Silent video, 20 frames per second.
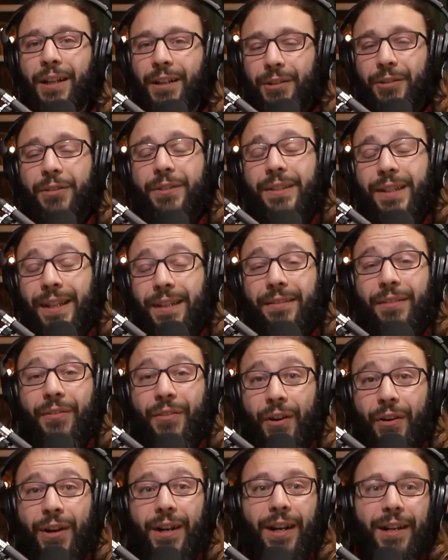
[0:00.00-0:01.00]
Lutsk is a
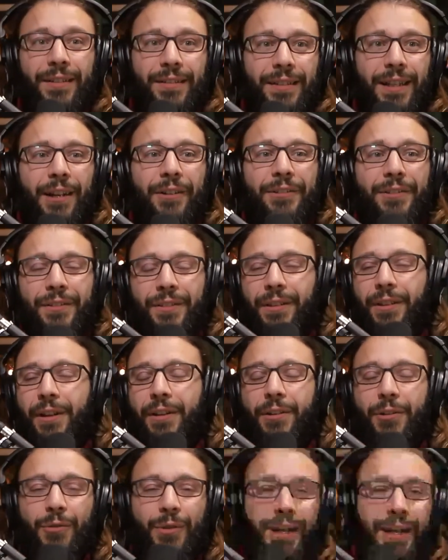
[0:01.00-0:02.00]
very nice town. There's a lot
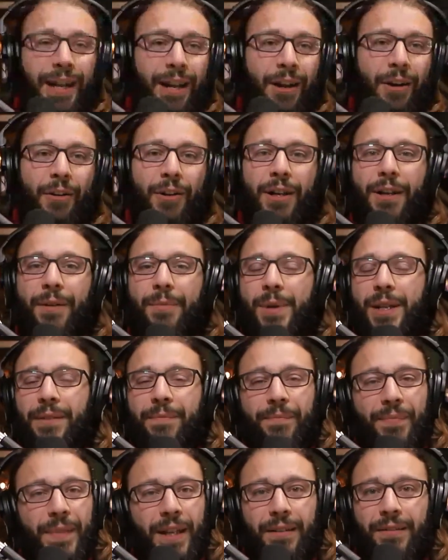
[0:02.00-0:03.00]
of green area. I mean,
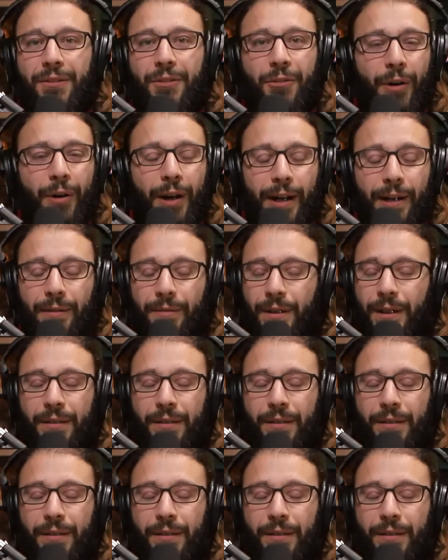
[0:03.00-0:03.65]
it's Ukraine.